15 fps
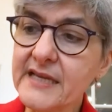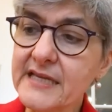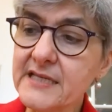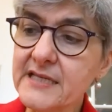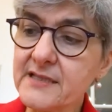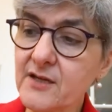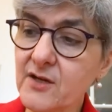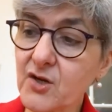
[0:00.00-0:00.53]

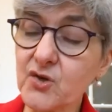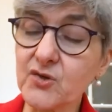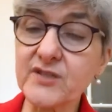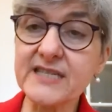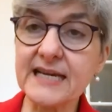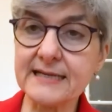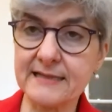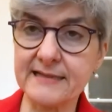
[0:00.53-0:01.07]

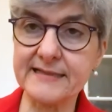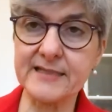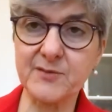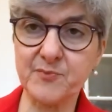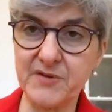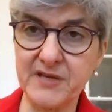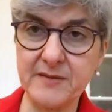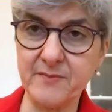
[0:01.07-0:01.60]

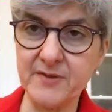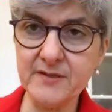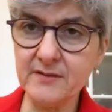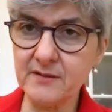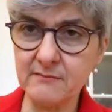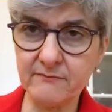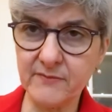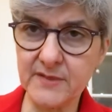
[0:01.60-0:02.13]
contactless
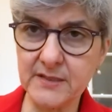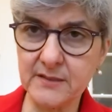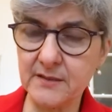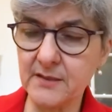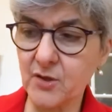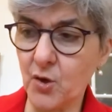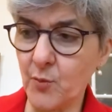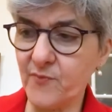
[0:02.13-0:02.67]
payments. This
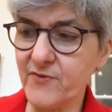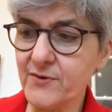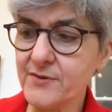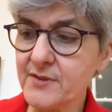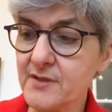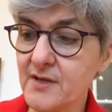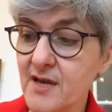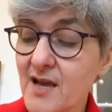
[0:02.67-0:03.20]
is
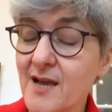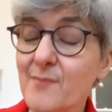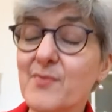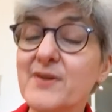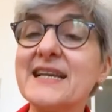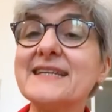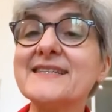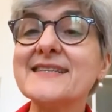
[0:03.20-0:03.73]
obvious.
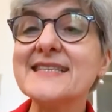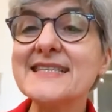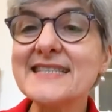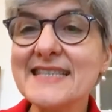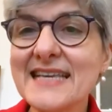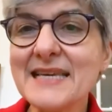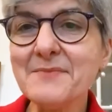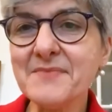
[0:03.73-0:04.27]
But at the
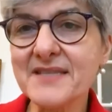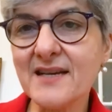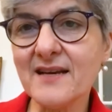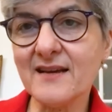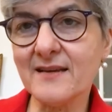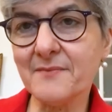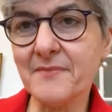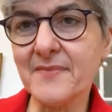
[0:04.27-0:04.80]
same
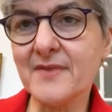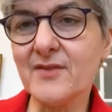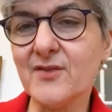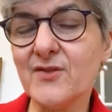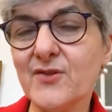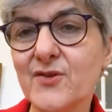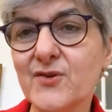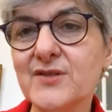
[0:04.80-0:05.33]
time,
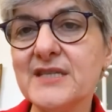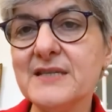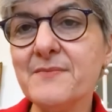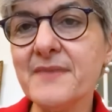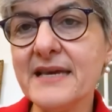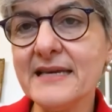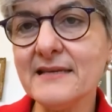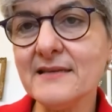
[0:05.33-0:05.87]
the
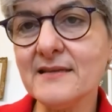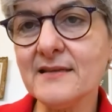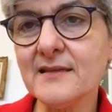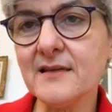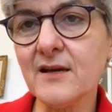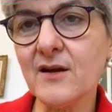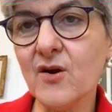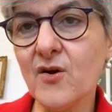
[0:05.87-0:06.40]
demand
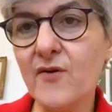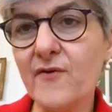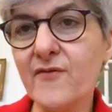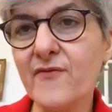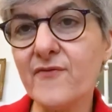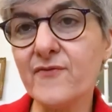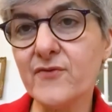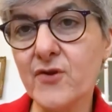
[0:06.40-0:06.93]

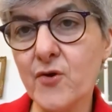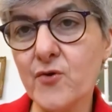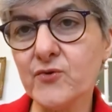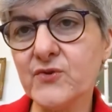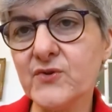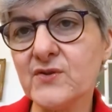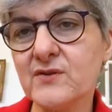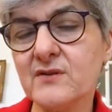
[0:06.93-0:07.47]
of
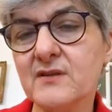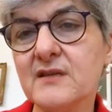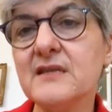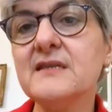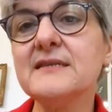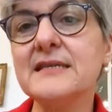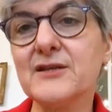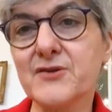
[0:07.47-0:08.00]
notes
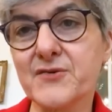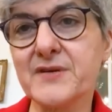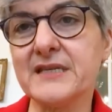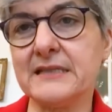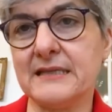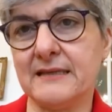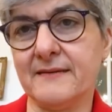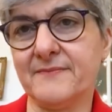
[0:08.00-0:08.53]
is
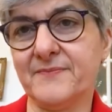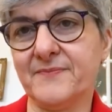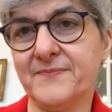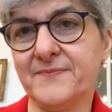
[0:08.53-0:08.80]
increasing.